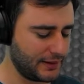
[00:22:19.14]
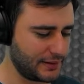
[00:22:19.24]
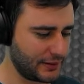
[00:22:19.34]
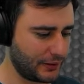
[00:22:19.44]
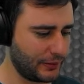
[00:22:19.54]

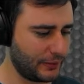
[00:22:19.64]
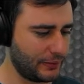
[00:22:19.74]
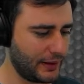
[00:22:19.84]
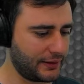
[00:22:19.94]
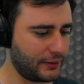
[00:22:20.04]

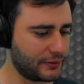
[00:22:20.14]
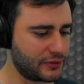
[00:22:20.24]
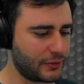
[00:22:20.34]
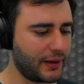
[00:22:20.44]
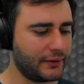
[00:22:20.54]
So in the
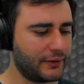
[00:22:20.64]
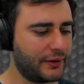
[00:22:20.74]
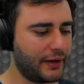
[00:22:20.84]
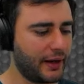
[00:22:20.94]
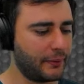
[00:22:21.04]

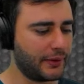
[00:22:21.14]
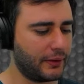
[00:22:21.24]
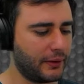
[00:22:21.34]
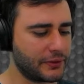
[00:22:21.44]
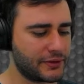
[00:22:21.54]
constructor, I will
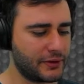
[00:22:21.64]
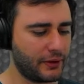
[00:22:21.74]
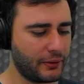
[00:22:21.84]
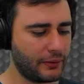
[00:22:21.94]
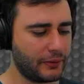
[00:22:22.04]

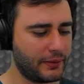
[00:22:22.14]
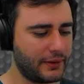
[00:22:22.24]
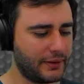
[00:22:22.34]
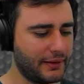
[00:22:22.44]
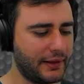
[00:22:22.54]
also
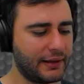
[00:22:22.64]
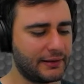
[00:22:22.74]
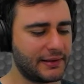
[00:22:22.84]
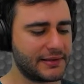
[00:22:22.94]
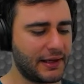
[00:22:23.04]

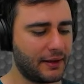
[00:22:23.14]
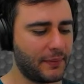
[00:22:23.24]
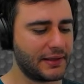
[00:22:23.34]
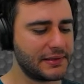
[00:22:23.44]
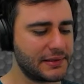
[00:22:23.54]
get the
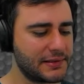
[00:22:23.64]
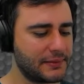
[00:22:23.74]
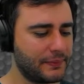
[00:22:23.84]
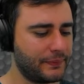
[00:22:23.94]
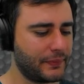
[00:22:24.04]
segments
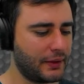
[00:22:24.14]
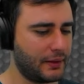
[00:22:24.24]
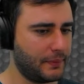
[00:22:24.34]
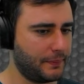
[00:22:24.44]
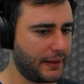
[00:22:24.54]

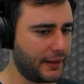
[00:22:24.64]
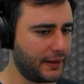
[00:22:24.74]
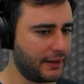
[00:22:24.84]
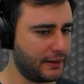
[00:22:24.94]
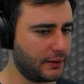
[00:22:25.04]

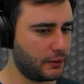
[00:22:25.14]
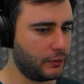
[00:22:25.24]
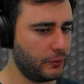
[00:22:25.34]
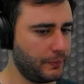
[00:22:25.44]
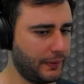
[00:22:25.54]
by
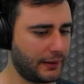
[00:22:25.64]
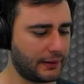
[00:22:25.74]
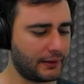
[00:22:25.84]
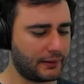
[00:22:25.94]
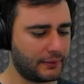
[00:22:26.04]

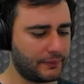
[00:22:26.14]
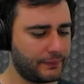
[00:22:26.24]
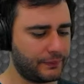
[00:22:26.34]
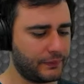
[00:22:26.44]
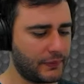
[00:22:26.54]
looping,
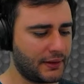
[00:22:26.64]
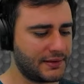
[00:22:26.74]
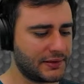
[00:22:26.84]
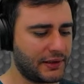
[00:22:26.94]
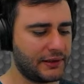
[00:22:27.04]

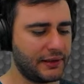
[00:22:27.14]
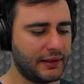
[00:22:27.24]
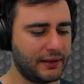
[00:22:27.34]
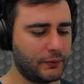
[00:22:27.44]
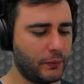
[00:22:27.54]

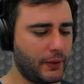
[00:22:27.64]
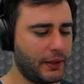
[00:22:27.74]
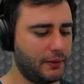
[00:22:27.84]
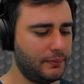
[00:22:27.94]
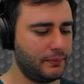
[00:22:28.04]
starting at
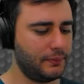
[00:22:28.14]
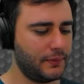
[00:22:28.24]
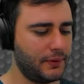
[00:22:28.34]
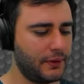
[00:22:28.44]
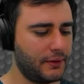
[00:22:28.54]
1
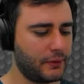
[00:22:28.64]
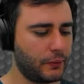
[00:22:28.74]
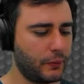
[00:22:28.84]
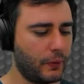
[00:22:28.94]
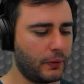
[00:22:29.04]

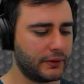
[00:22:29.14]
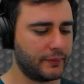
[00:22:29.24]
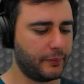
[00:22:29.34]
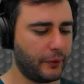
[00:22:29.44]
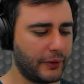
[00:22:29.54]
through all
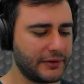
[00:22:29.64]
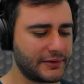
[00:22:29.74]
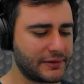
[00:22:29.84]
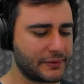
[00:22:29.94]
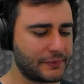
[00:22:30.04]
the
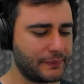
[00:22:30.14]
points